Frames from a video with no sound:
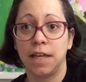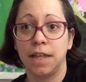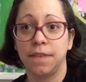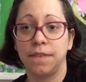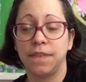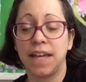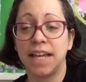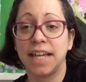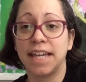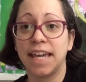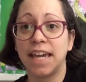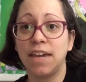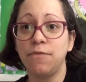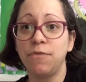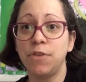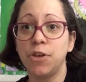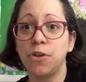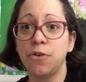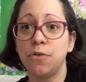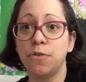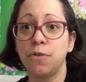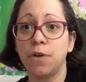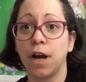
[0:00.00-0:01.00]
they gave
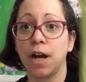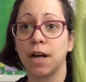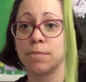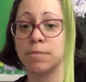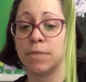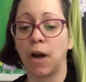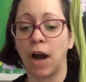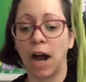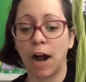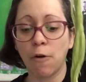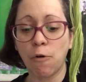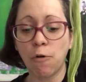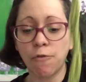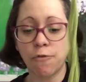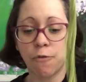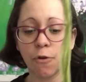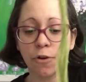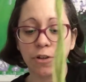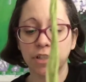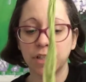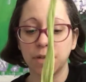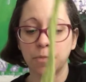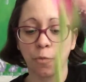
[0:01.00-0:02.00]
you, Owl
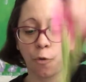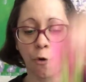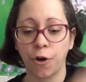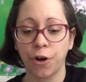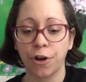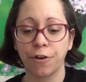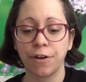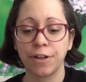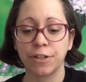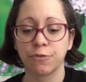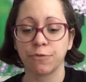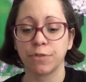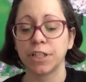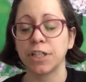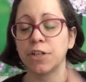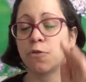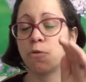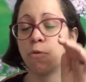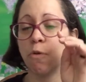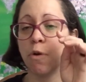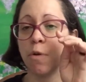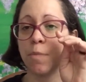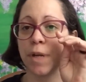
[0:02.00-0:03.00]
Forest Embroidery is really
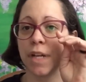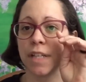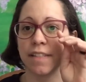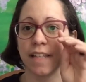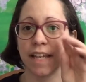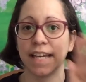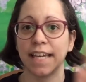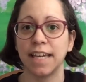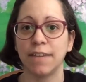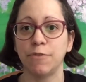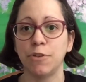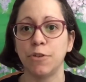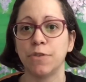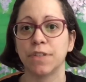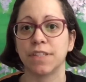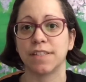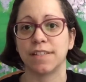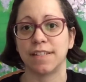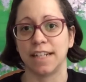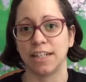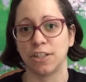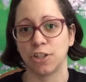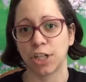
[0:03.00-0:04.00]
cool because they give you the
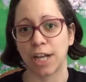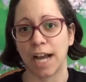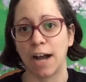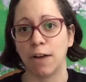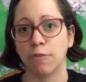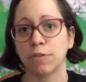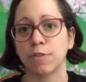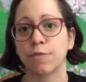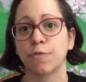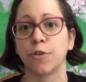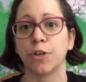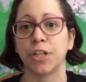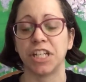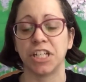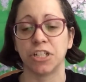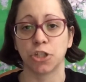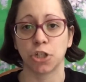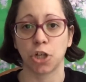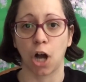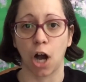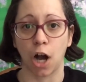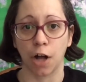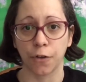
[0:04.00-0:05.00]
stitch counts for each
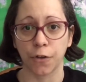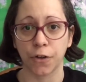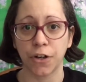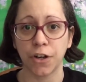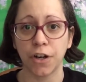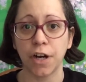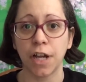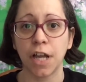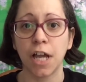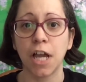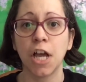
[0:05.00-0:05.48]
color.